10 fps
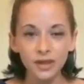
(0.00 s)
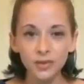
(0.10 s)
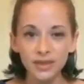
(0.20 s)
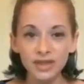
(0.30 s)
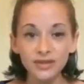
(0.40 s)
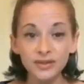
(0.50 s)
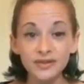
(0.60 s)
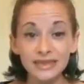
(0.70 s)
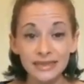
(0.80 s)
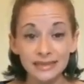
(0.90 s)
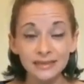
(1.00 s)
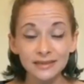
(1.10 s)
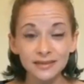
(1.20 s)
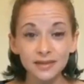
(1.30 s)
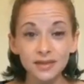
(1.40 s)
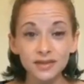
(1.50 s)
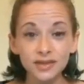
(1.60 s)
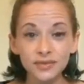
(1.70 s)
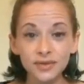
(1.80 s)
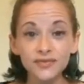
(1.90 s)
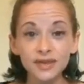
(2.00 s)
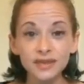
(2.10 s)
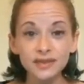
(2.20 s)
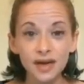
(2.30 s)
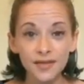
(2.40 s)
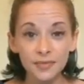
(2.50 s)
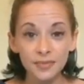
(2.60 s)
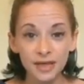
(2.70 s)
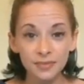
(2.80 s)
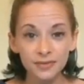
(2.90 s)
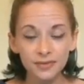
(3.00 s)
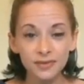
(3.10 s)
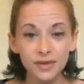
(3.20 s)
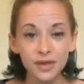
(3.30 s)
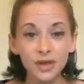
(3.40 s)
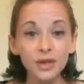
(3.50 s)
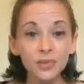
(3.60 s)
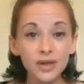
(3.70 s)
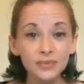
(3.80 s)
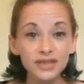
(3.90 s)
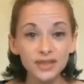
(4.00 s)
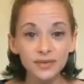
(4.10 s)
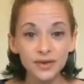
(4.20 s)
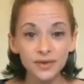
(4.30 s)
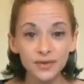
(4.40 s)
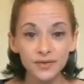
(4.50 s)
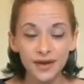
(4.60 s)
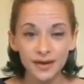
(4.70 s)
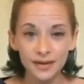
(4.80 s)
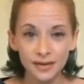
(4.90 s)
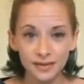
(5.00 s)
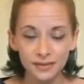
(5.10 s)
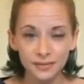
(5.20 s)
We can use it to refer to other people when we don't know who they are.